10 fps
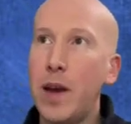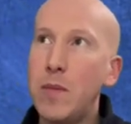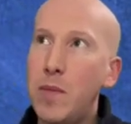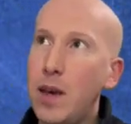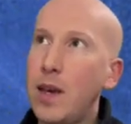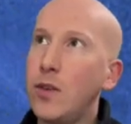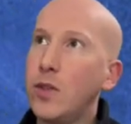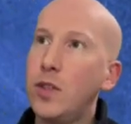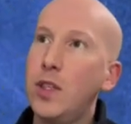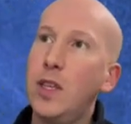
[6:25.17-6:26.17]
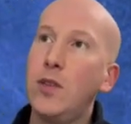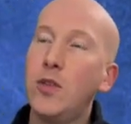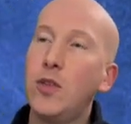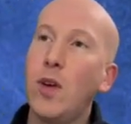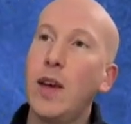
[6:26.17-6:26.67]
might be
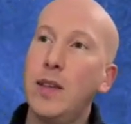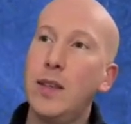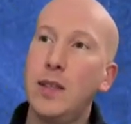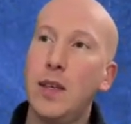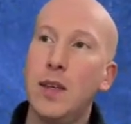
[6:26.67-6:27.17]
interested in trying